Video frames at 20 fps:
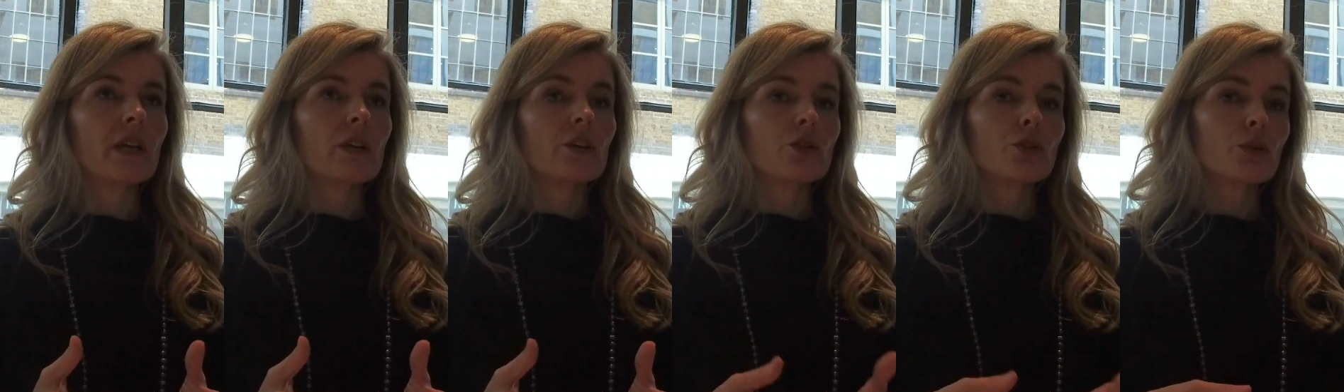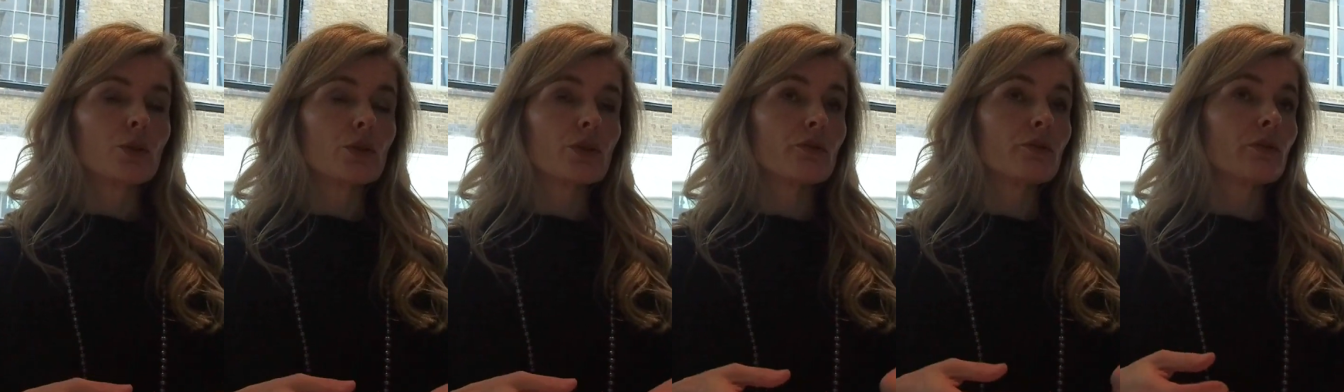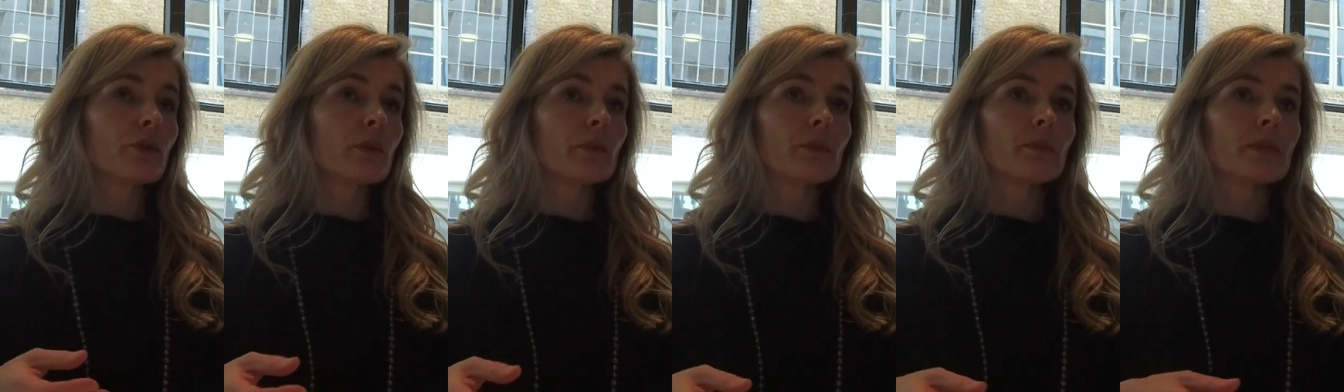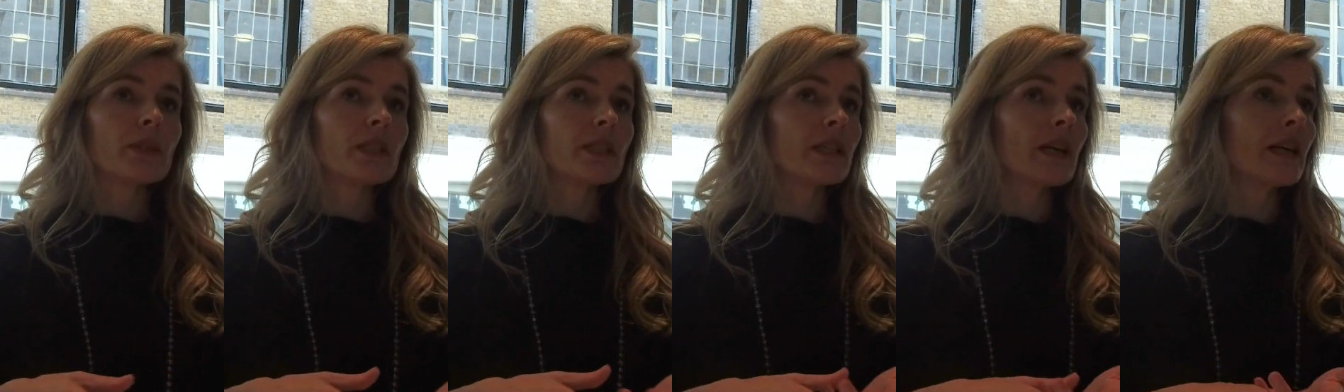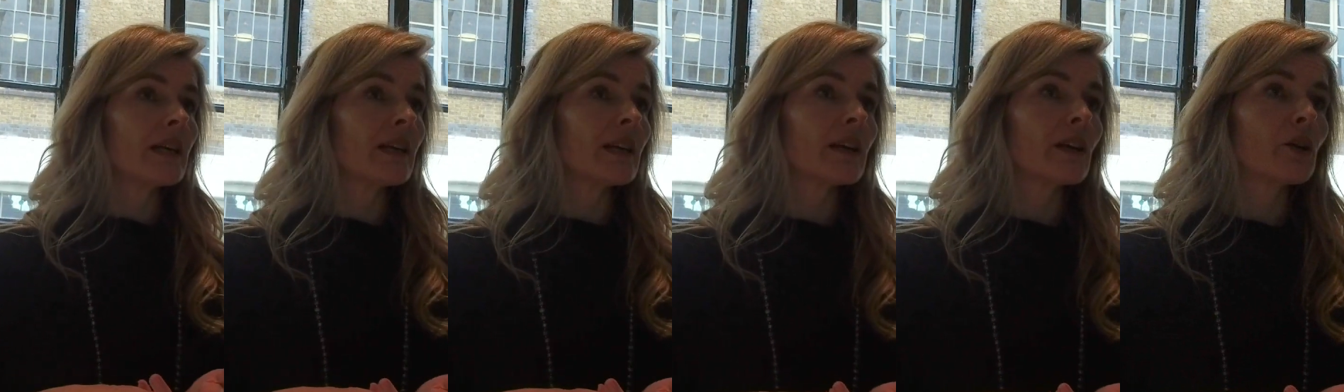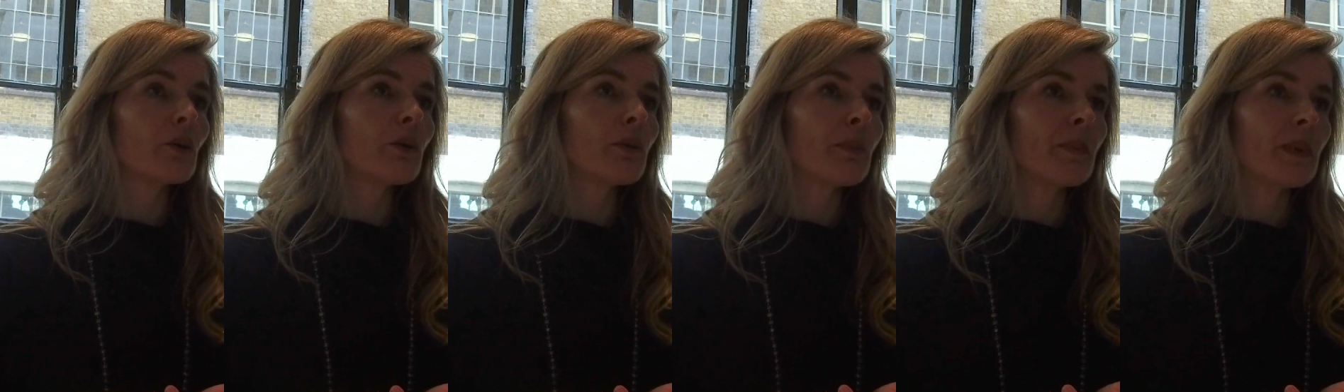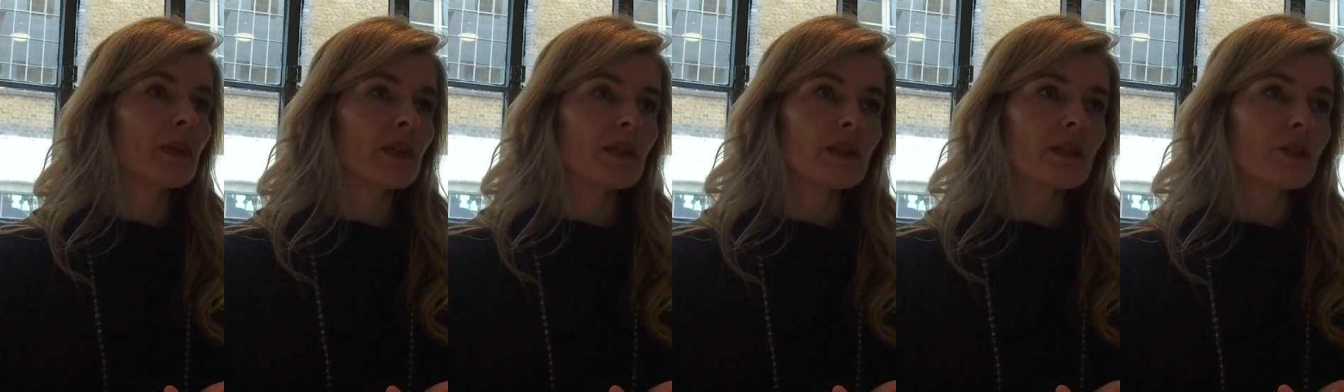So it's from designing
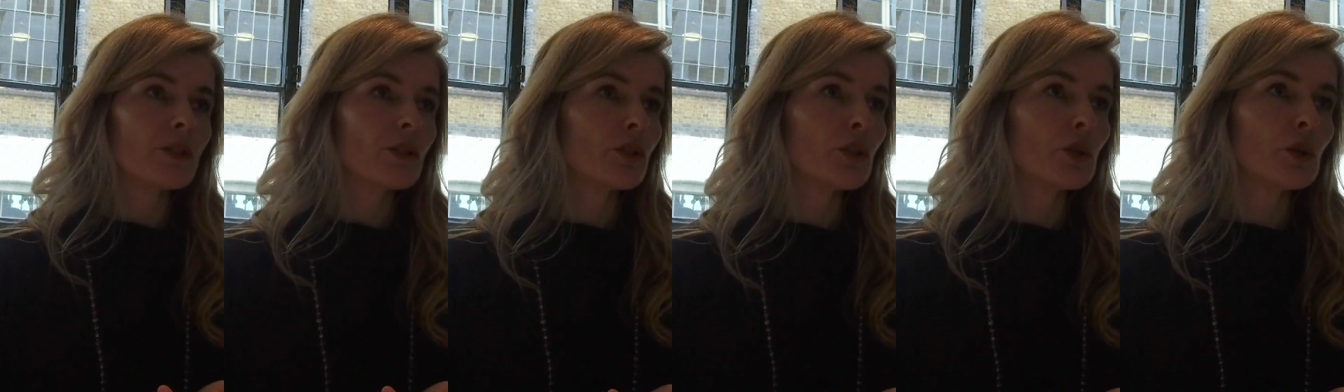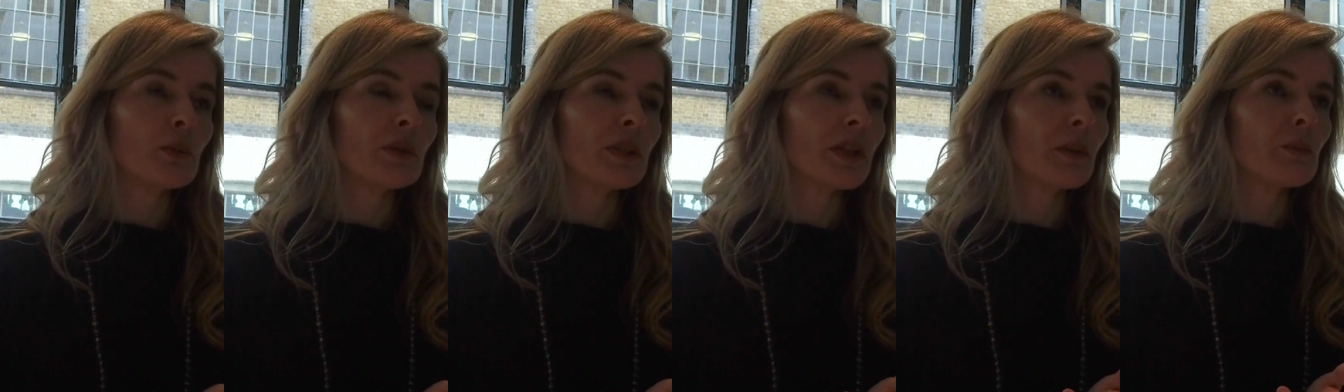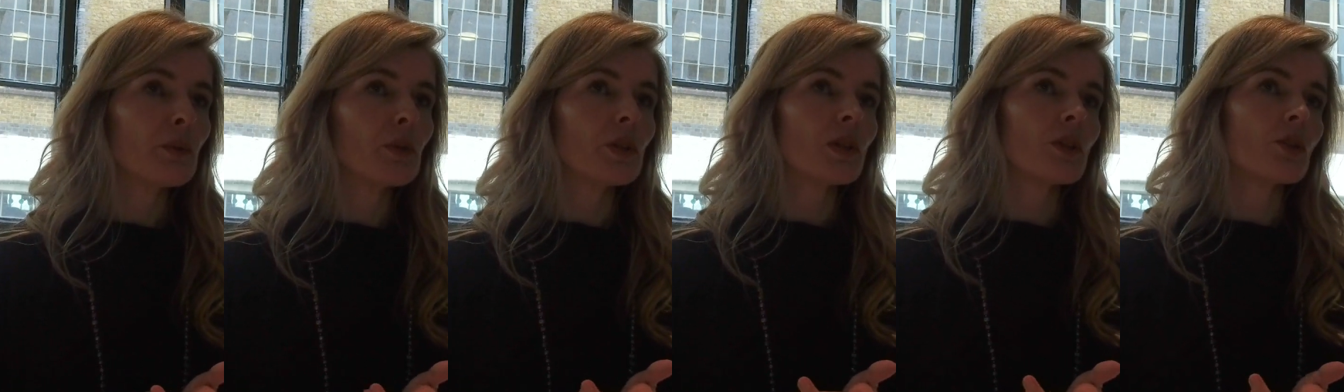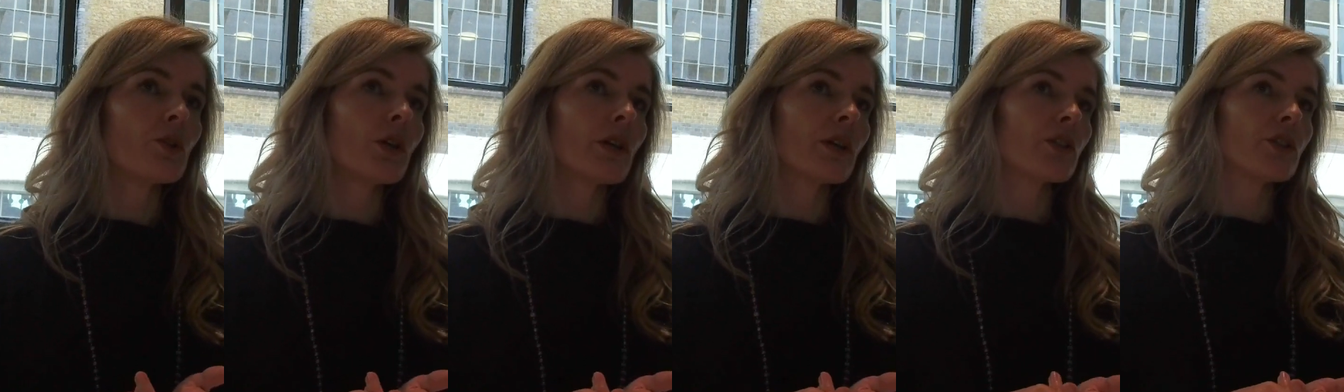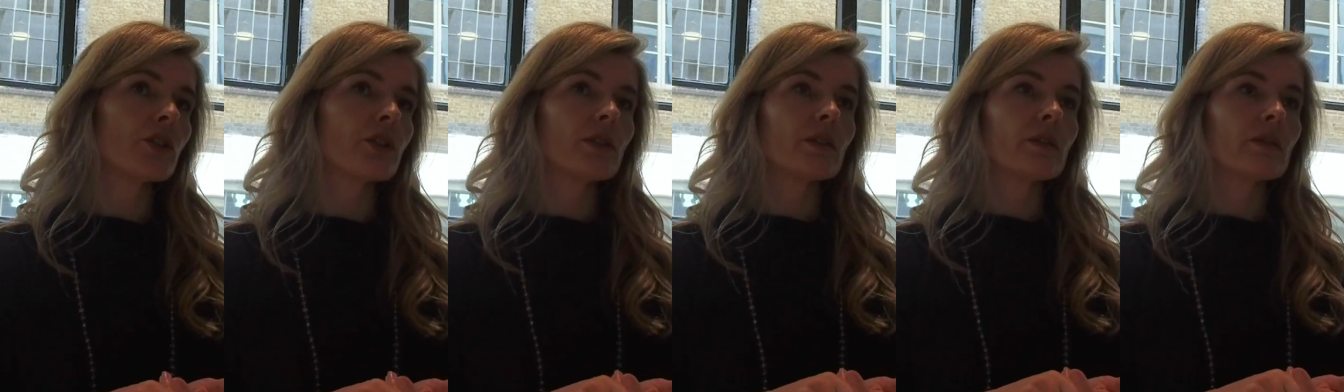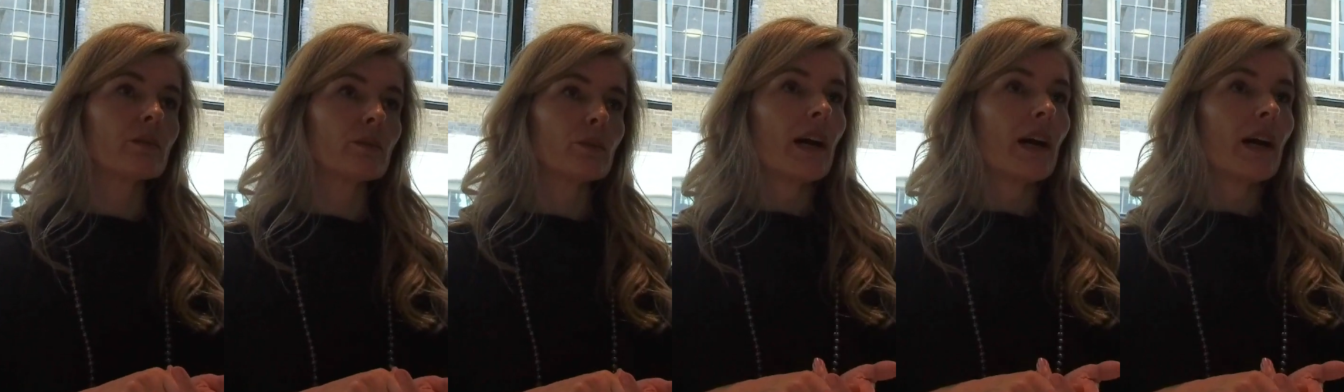equipment such as human-computer interaction.